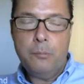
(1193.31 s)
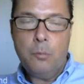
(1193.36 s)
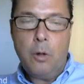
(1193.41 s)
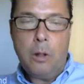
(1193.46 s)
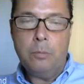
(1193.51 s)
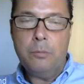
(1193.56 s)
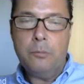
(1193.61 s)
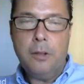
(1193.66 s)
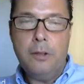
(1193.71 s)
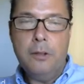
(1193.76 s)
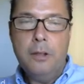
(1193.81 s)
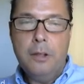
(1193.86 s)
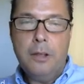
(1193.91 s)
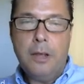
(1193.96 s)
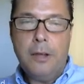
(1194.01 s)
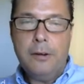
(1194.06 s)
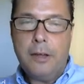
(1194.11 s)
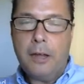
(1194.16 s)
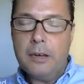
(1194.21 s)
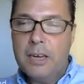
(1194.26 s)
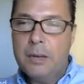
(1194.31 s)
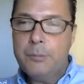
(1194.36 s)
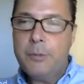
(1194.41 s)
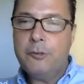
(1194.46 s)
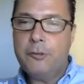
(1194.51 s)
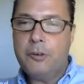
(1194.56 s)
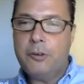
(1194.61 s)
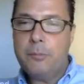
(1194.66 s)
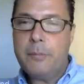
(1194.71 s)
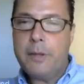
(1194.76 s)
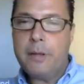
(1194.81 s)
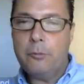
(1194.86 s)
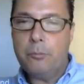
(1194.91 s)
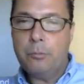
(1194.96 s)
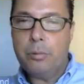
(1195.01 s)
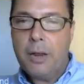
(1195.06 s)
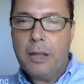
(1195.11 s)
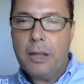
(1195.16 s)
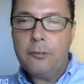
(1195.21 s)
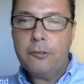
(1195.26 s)
well, an unlimited
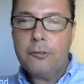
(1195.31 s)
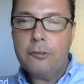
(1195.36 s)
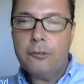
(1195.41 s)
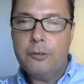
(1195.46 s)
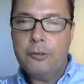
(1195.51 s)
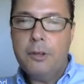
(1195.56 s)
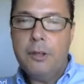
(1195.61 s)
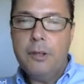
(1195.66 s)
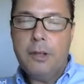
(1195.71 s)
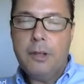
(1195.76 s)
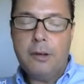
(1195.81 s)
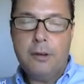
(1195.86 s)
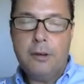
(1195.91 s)
amount plus